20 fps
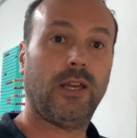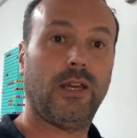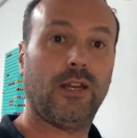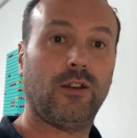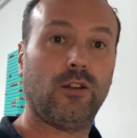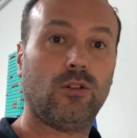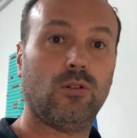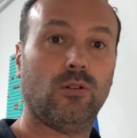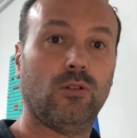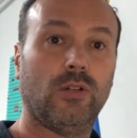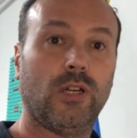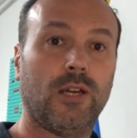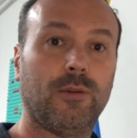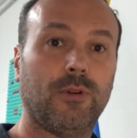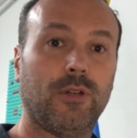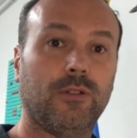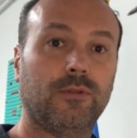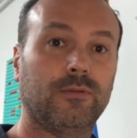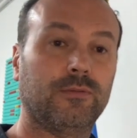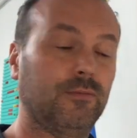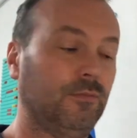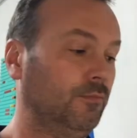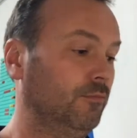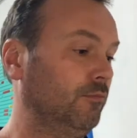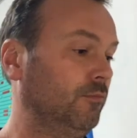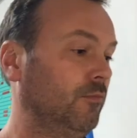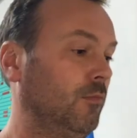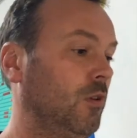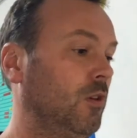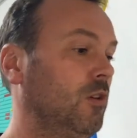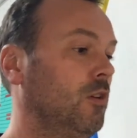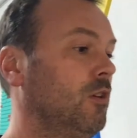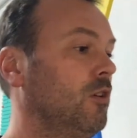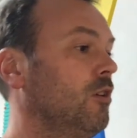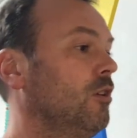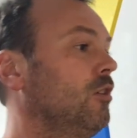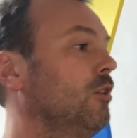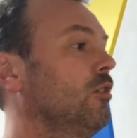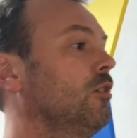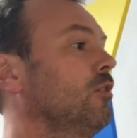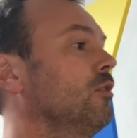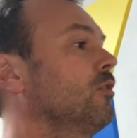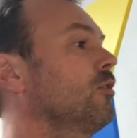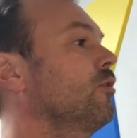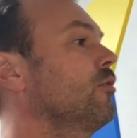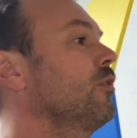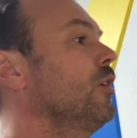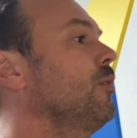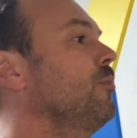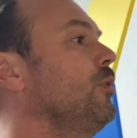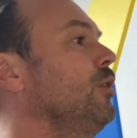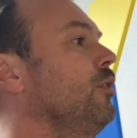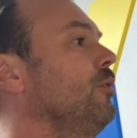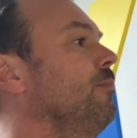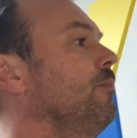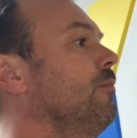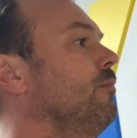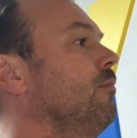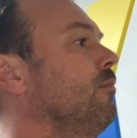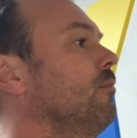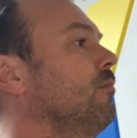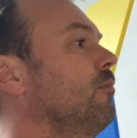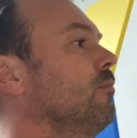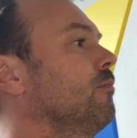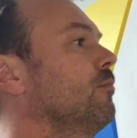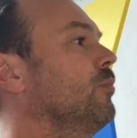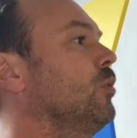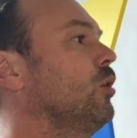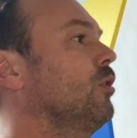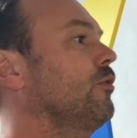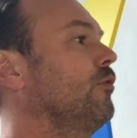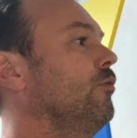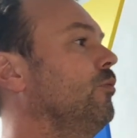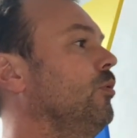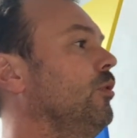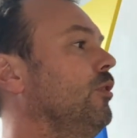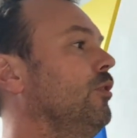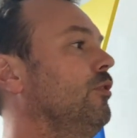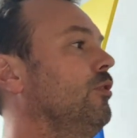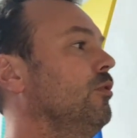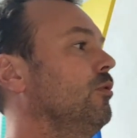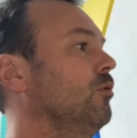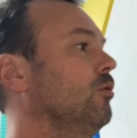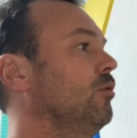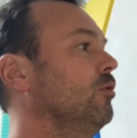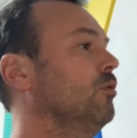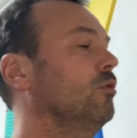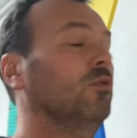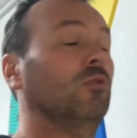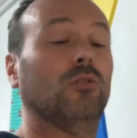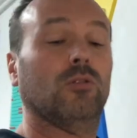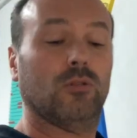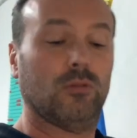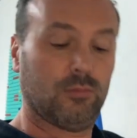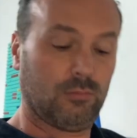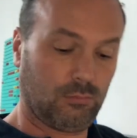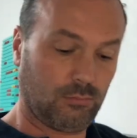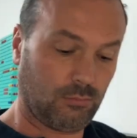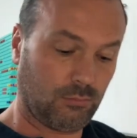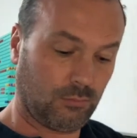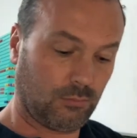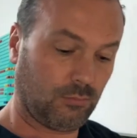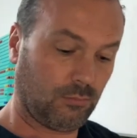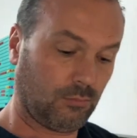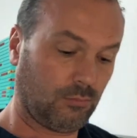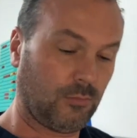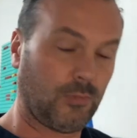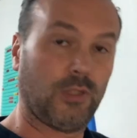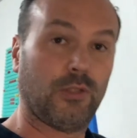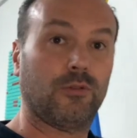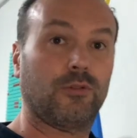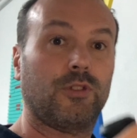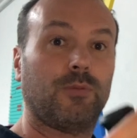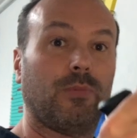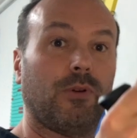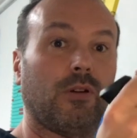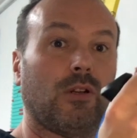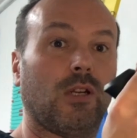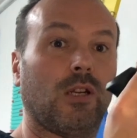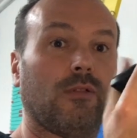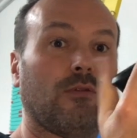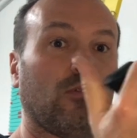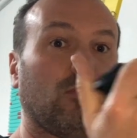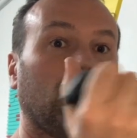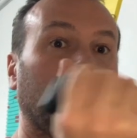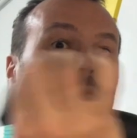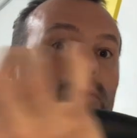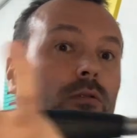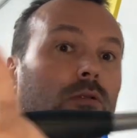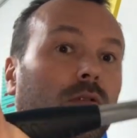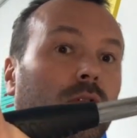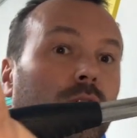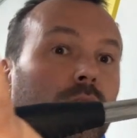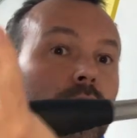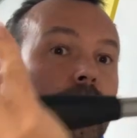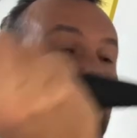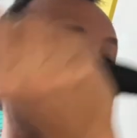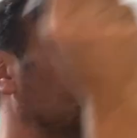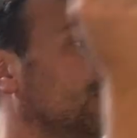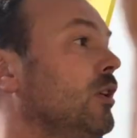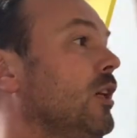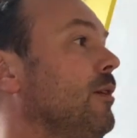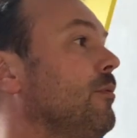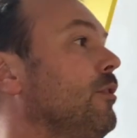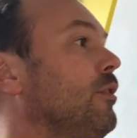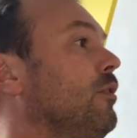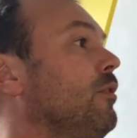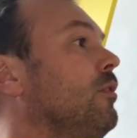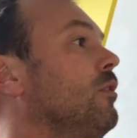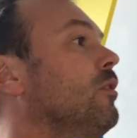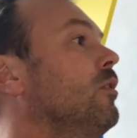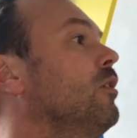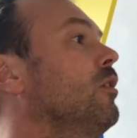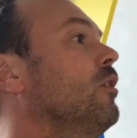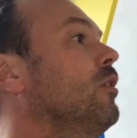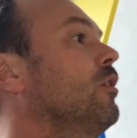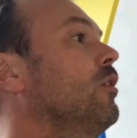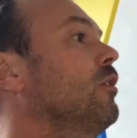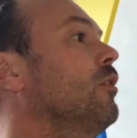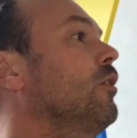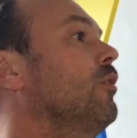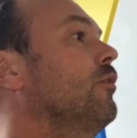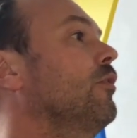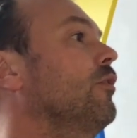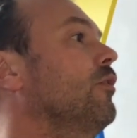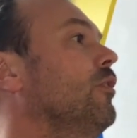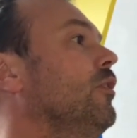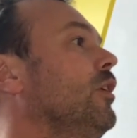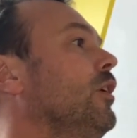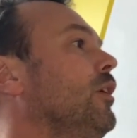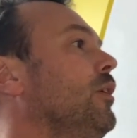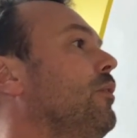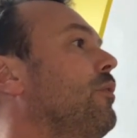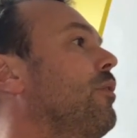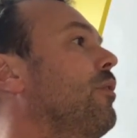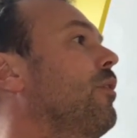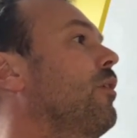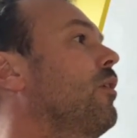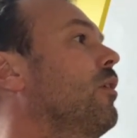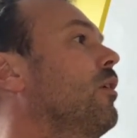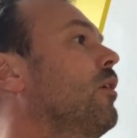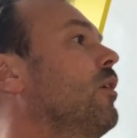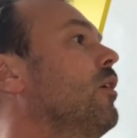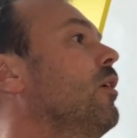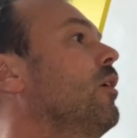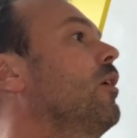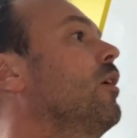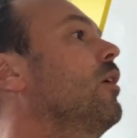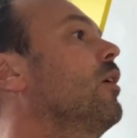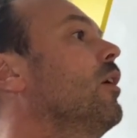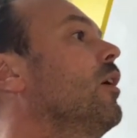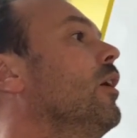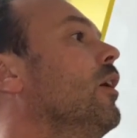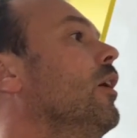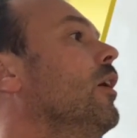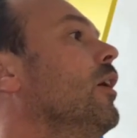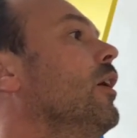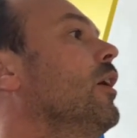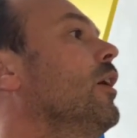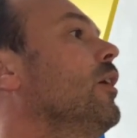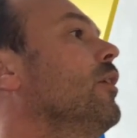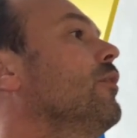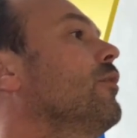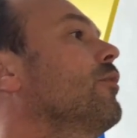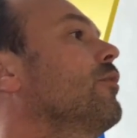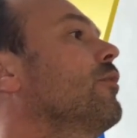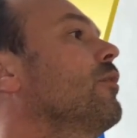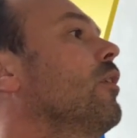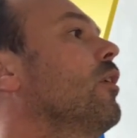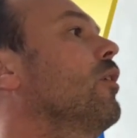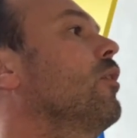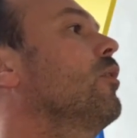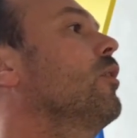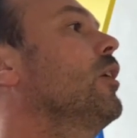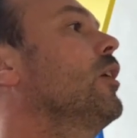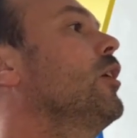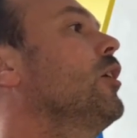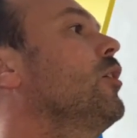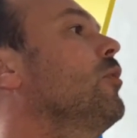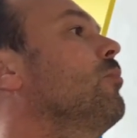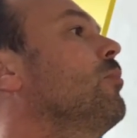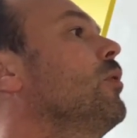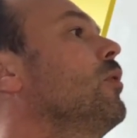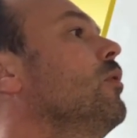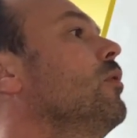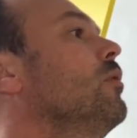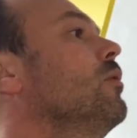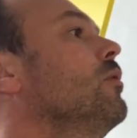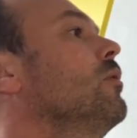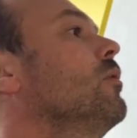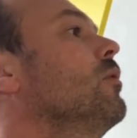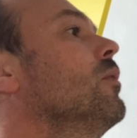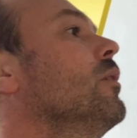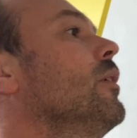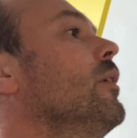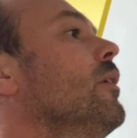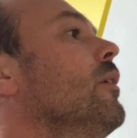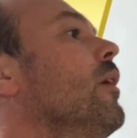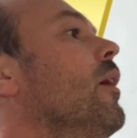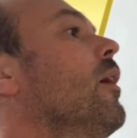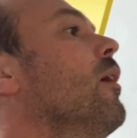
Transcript: and a claw hammer. Grab your block of wood or little spirit level, claw hammer goes underneath and slowly pull it